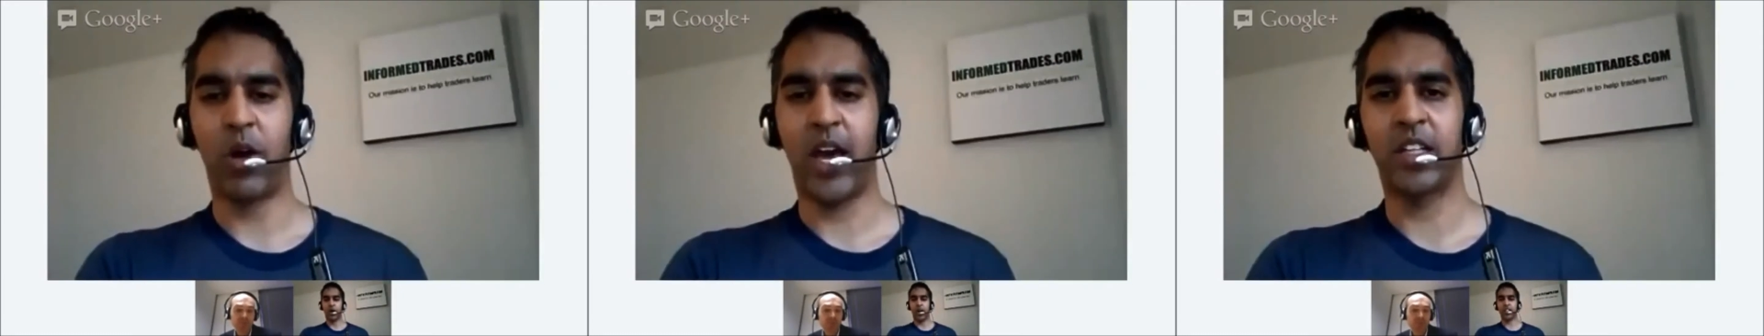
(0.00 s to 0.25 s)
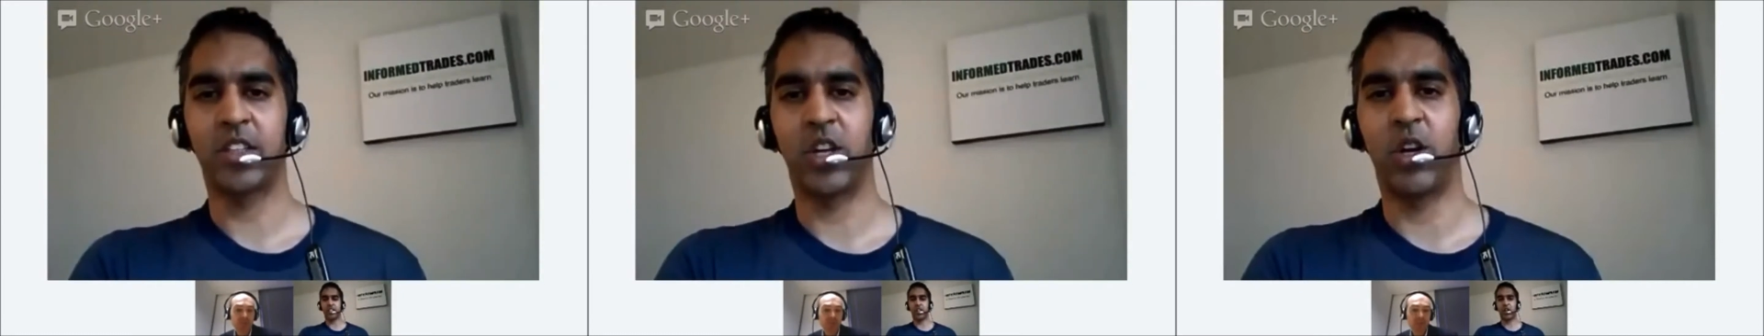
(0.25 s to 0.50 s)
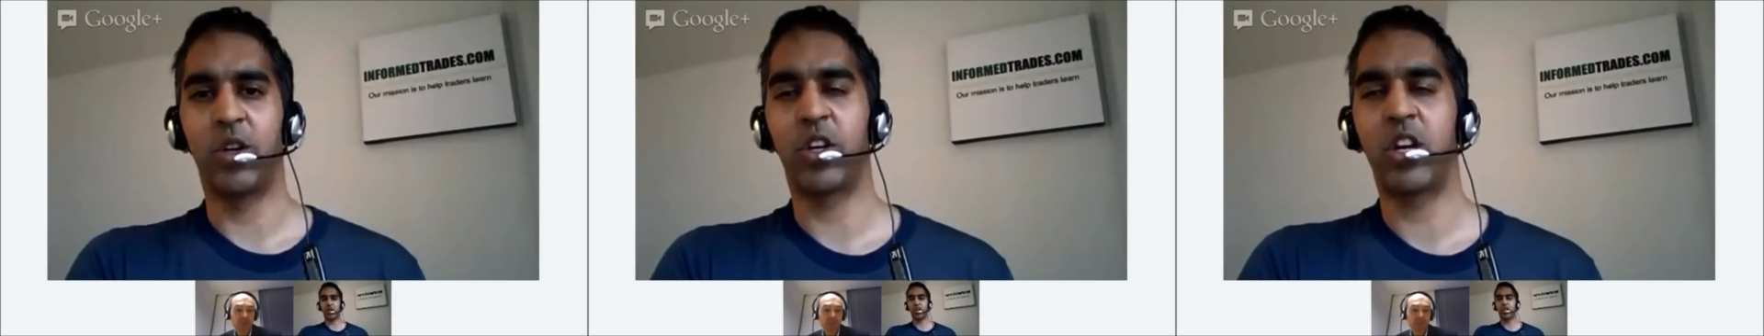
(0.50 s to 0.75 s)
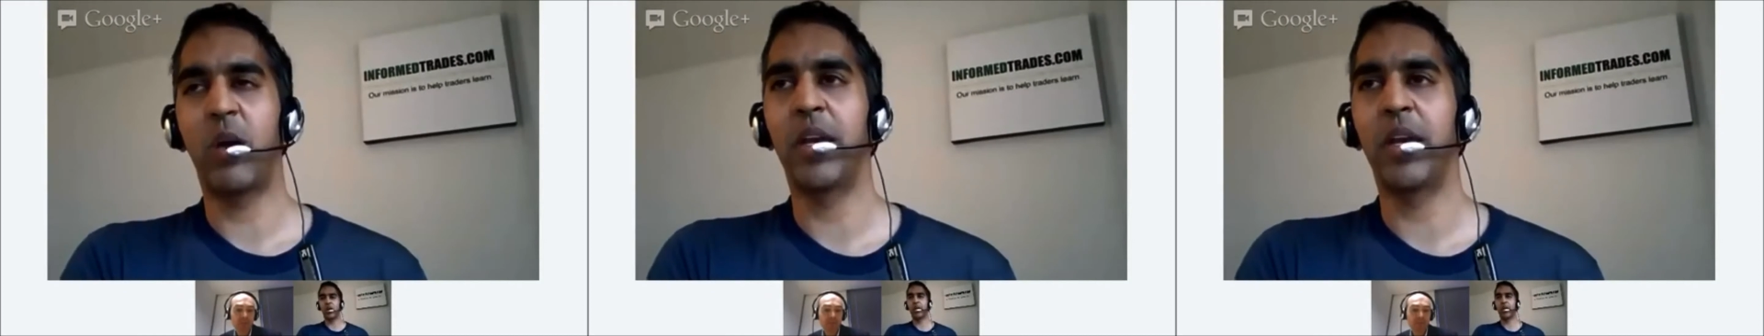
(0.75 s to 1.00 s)
okay, so
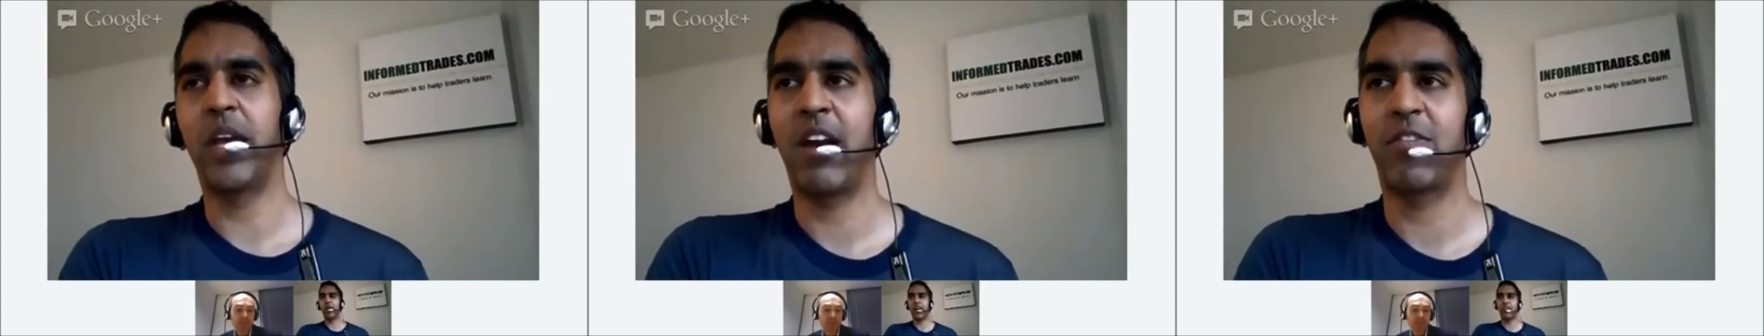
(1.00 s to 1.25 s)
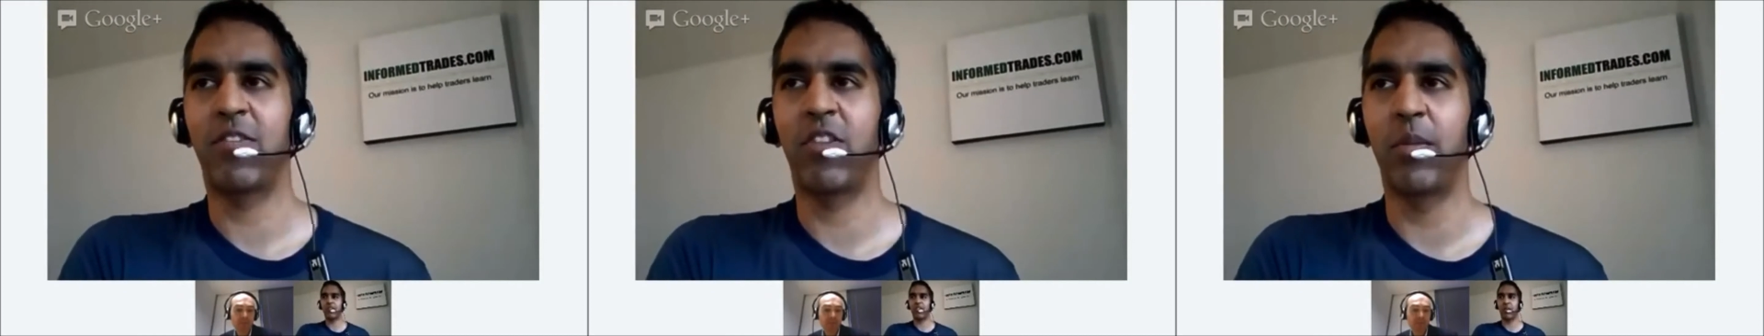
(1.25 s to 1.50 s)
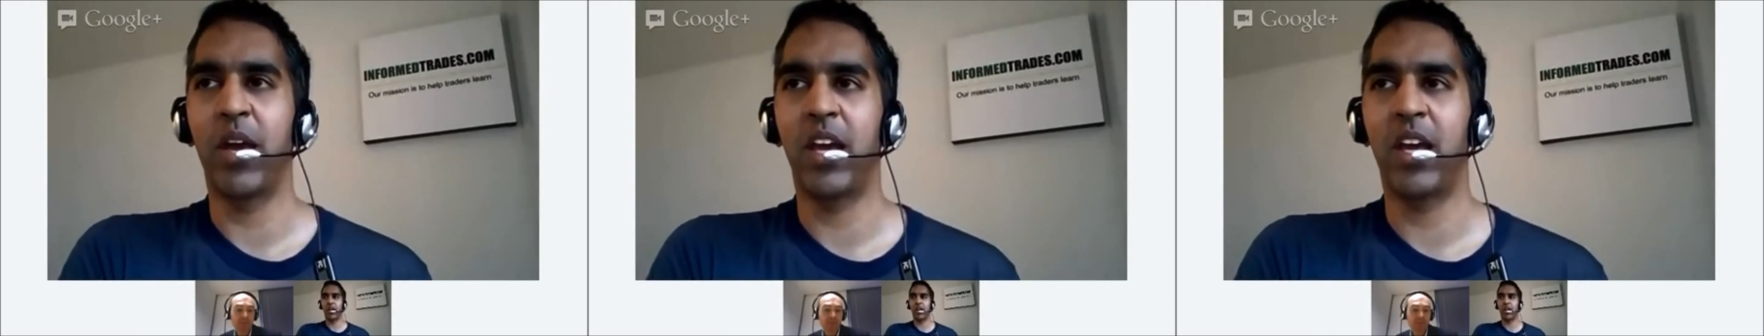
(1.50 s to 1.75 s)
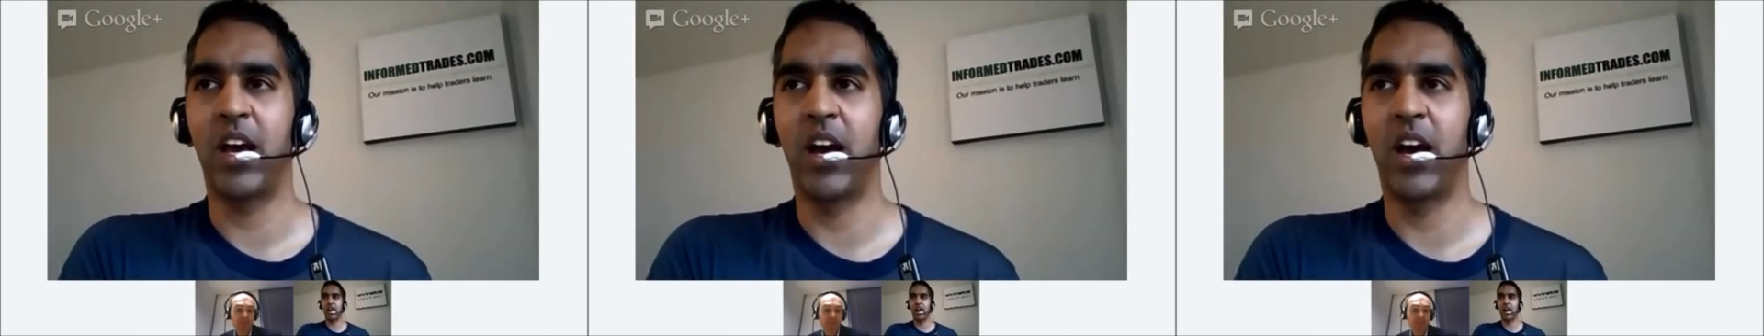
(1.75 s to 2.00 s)
you're coming at it from
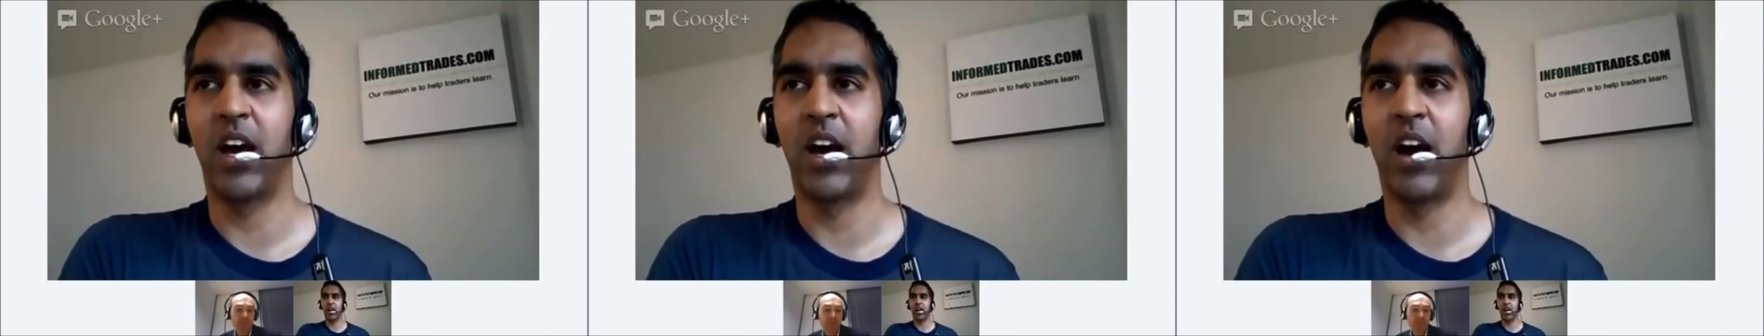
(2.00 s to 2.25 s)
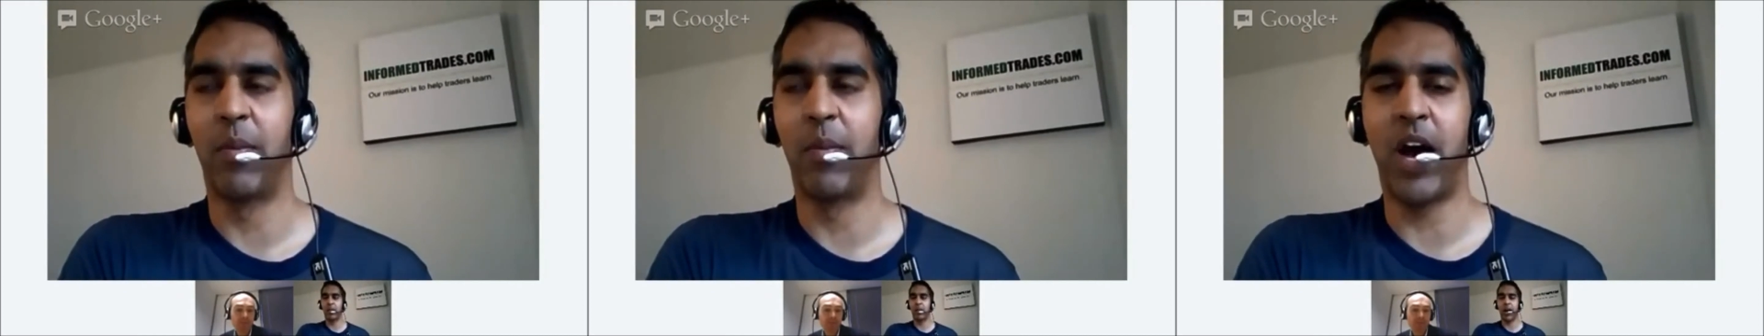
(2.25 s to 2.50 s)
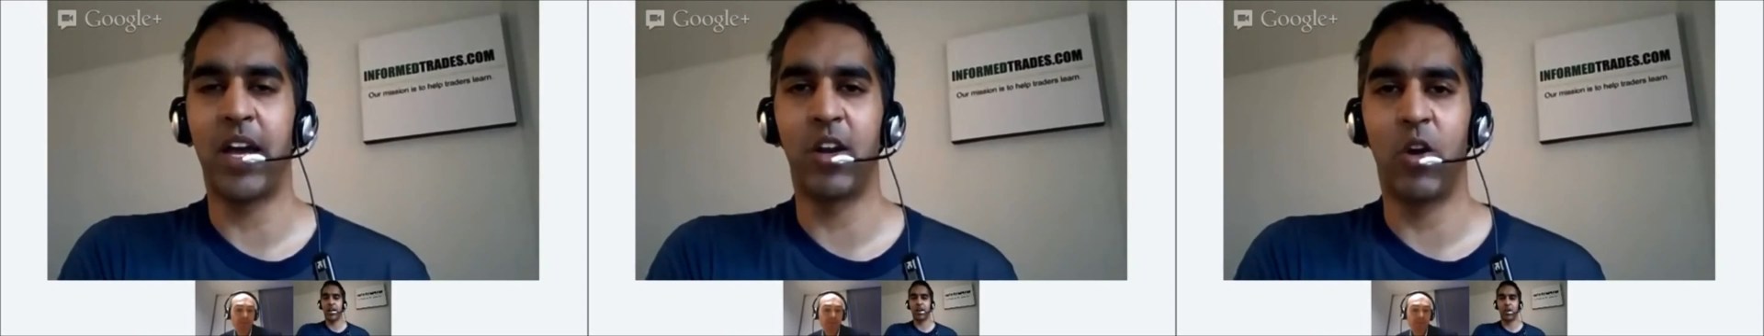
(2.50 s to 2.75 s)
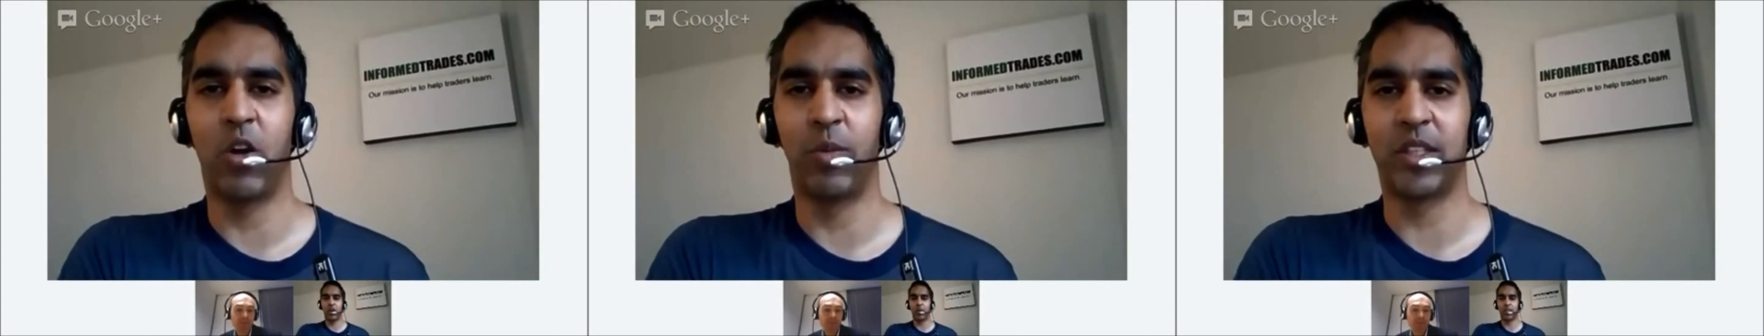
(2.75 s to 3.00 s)
a, uh, a buy
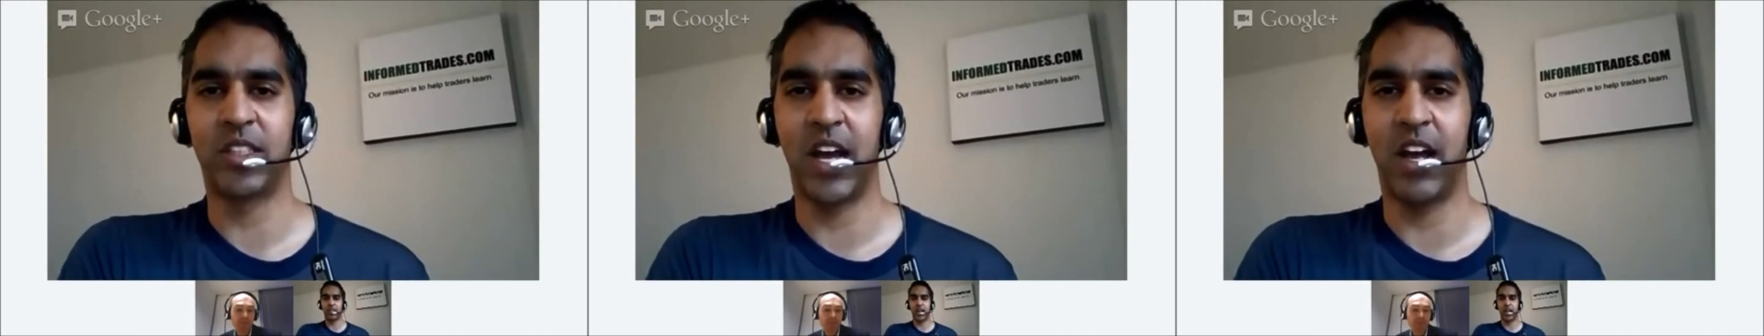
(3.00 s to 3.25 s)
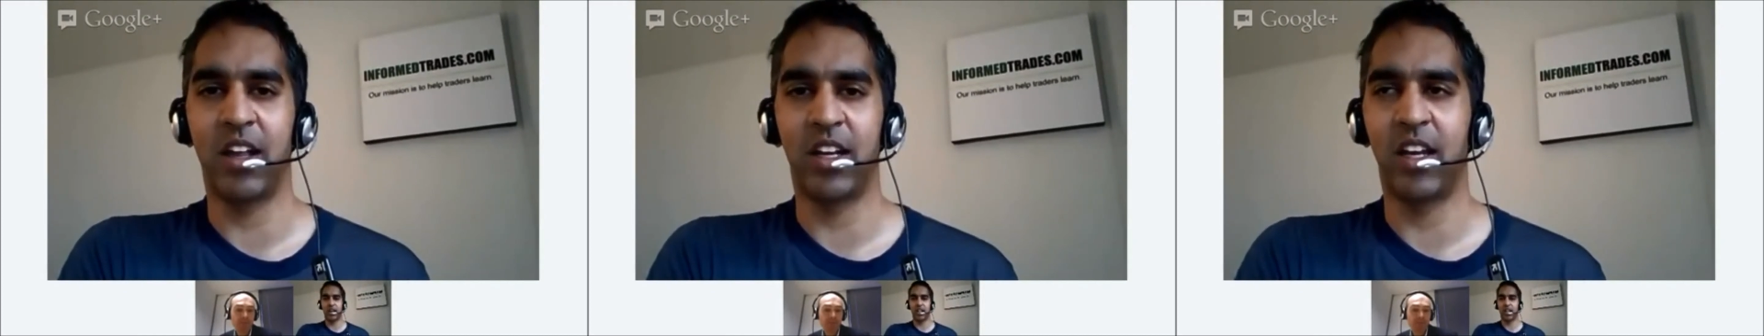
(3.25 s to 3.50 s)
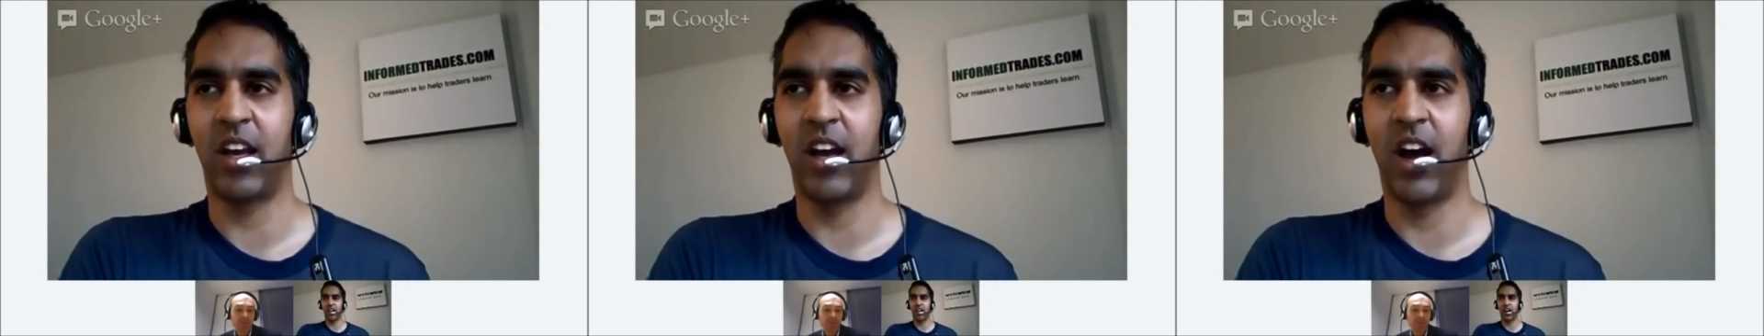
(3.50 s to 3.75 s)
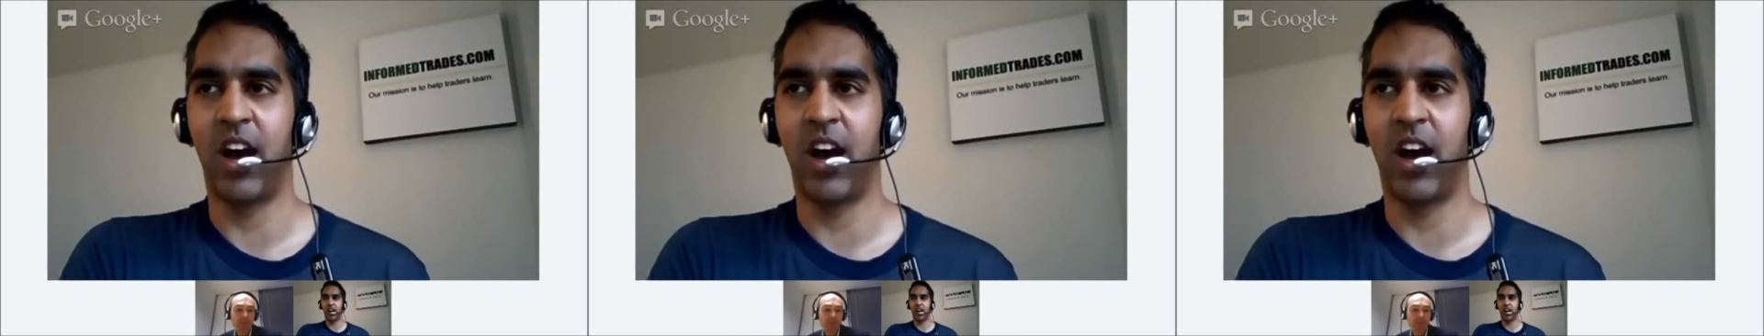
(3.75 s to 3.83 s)
and hold mentality.